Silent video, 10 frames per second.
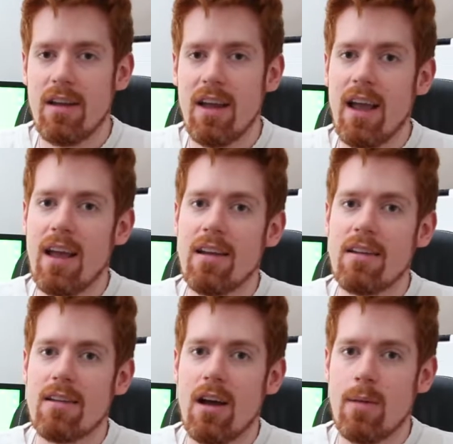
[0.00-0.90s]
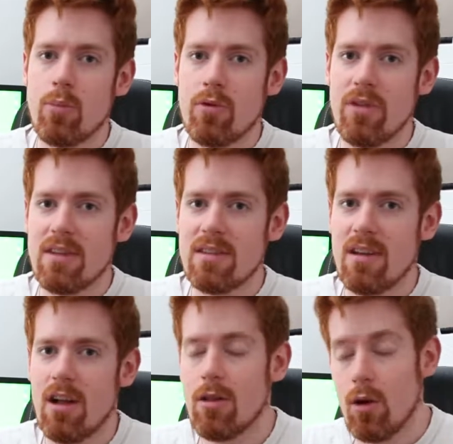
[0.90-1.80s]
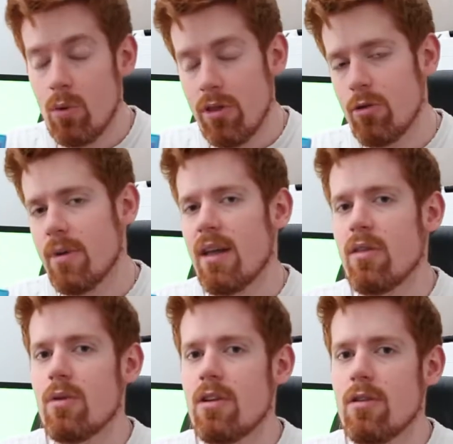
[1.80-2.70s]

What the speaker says: and I bought this along with all my other Wii